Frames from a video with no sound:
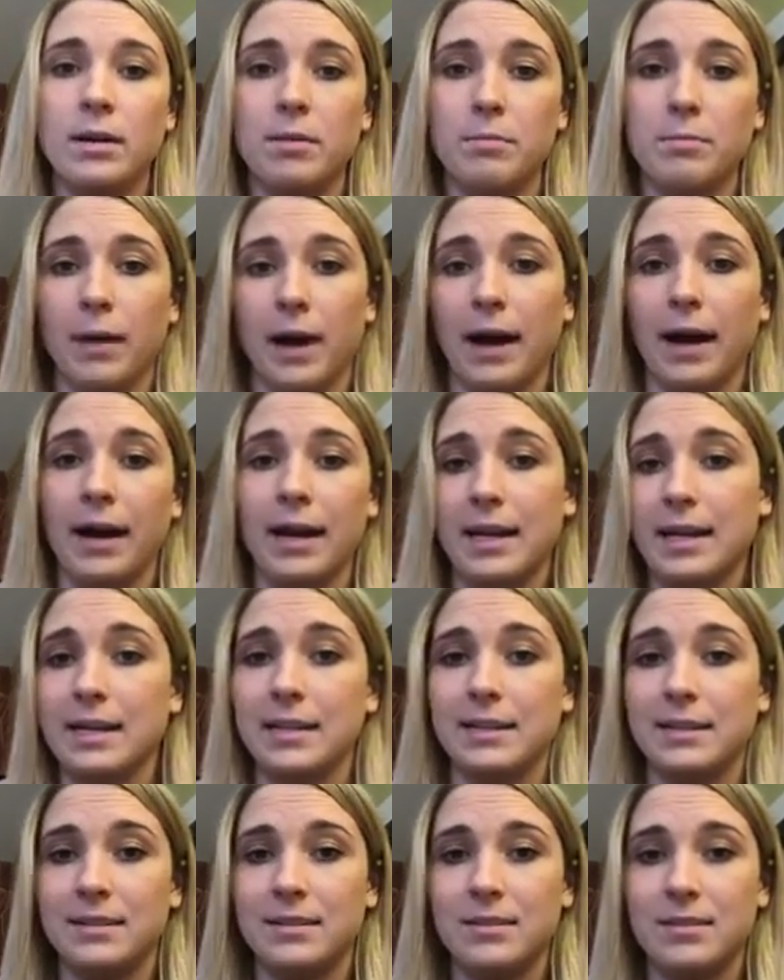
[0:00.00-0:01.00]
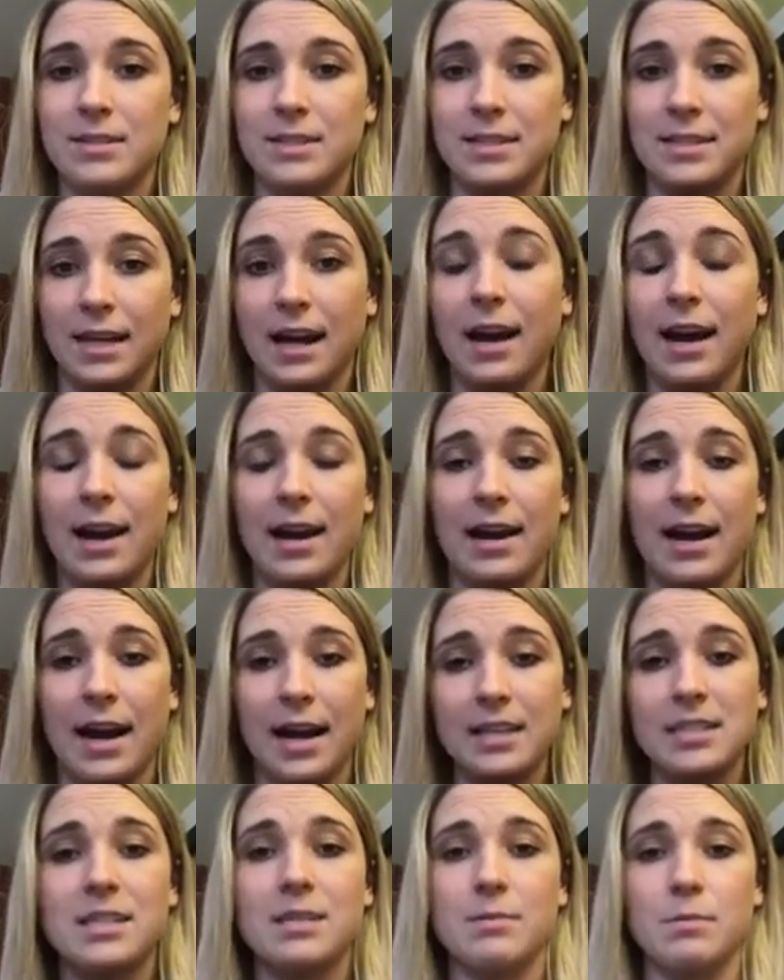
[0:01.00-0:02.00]
by design
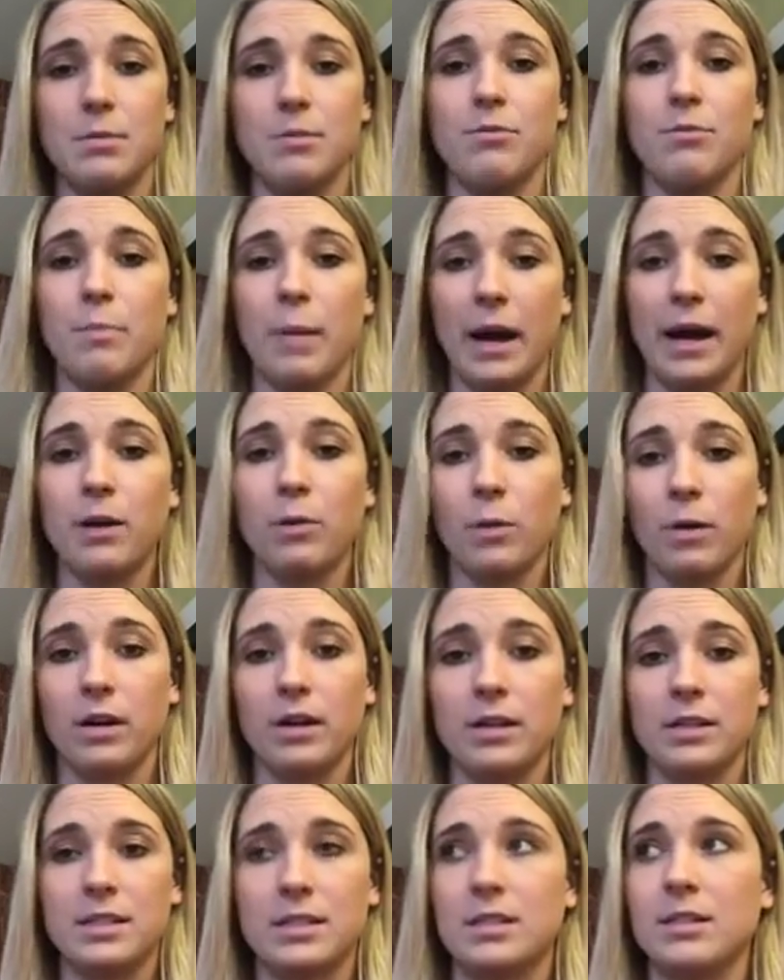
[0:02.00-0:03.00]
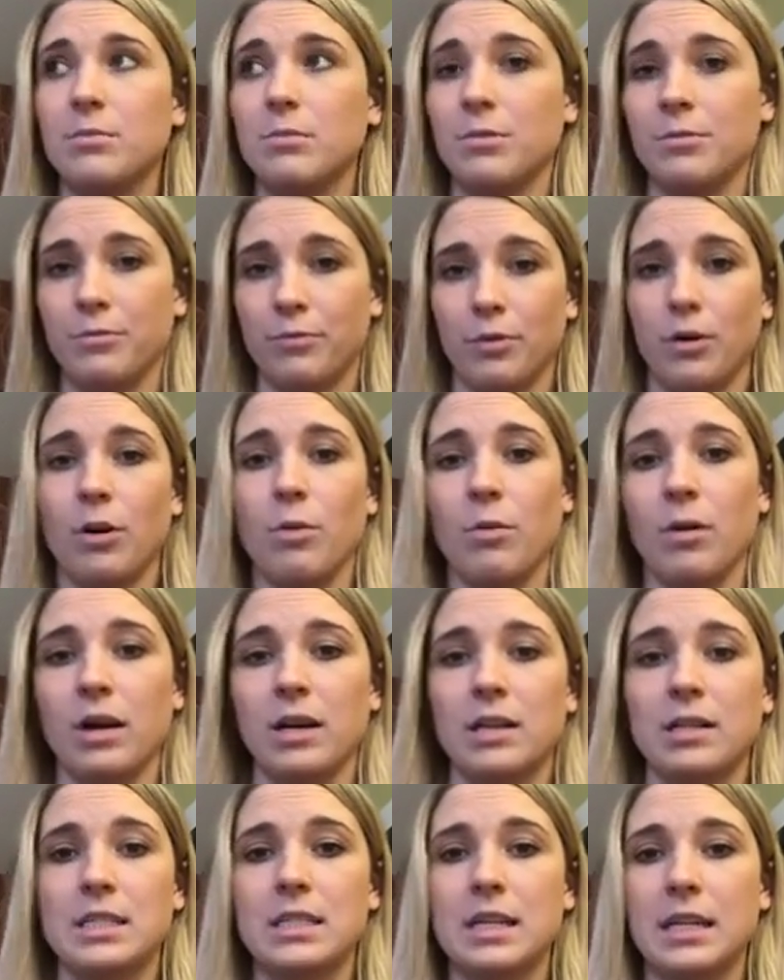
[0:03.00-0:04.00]
has to move backwards to move forwards.